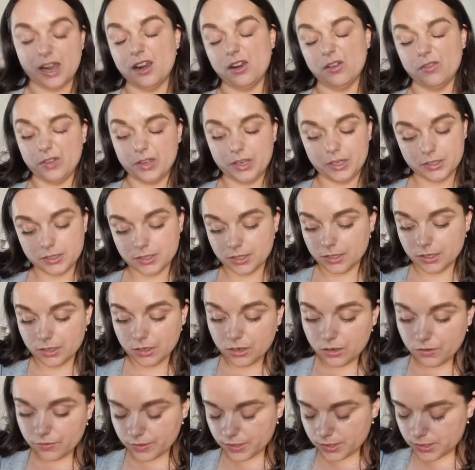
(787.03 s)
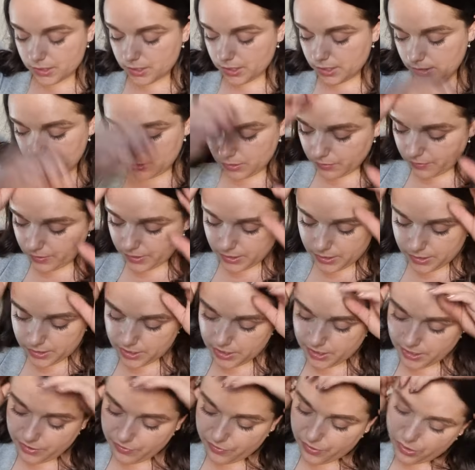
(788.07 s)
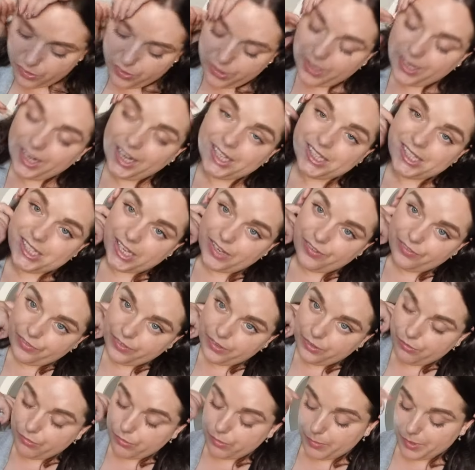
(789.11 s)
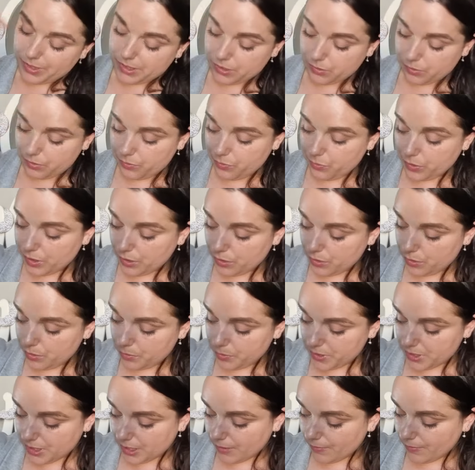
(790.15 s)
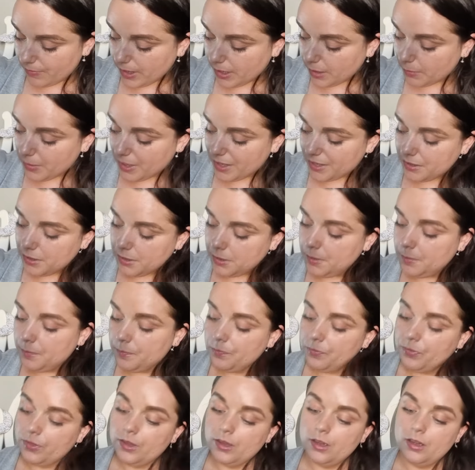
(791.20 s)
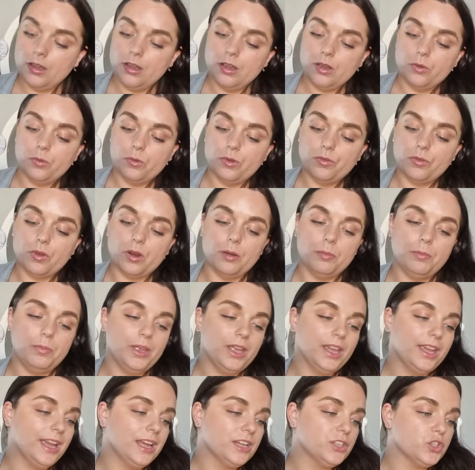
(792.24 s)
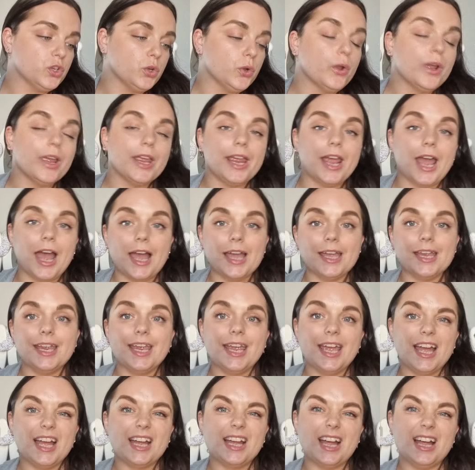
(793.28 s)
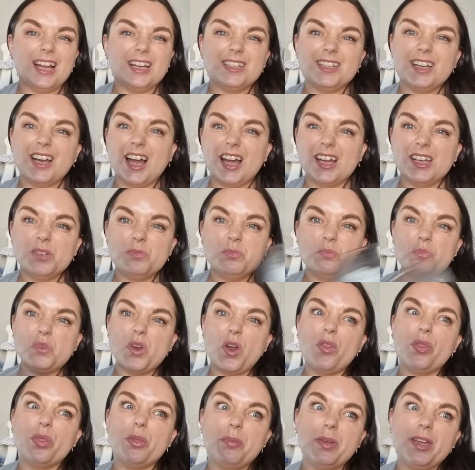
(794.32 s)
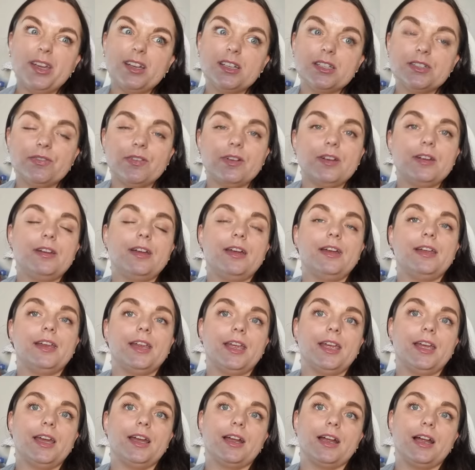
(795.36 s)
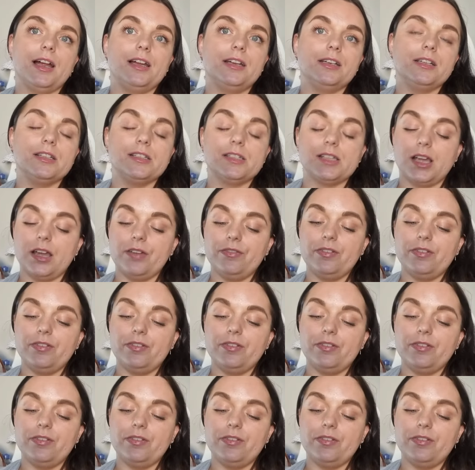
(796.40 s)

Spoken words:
I love it. Love it. Love it. If you can get Scentful Aromas, I would 100% recommend it. We've got a big chunky IKEA candle. The biggest fan of IKEA candles.